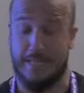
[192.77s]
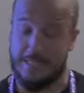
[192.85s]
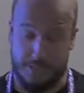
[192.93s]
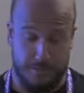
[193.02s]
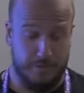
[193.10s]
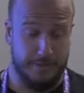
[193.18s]

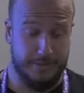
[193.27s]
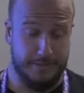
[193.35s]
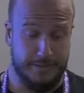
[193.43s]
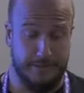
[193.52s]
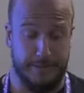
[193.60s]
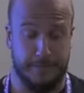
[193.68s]
that
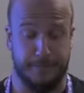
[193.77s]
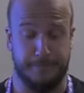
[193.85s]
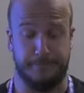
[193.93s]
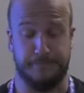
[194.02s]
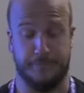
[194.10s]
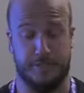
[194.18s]

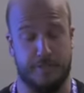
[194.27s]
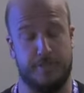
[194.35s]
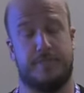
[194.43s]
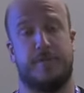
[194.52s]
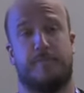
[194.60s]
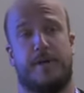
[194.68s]
uh,
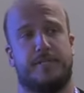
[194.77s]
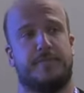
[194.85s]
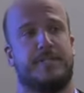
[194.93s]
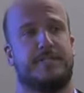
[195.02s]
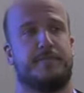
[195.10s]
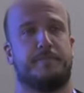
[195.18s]
security
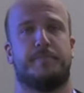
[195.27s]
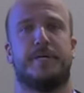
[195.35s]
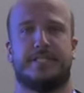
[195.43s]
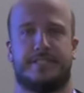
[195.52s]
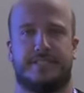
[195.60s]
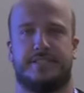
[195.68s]
department's
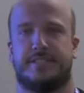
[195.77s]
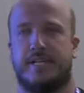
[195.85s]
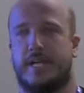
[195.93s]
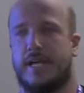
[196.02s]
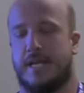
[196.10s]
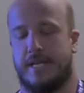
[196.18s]
budget
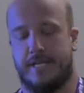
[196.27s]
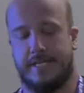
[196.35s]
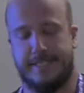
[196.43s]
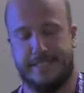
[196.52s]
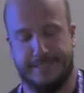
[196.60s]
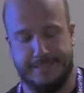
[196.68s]

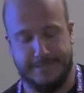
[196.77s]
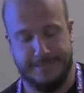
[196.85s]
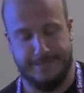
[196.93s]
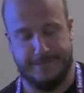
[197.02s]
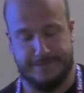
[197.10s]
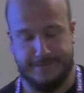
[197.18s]

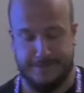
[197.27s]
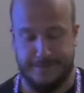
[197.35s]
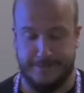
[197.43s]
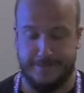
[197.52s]
is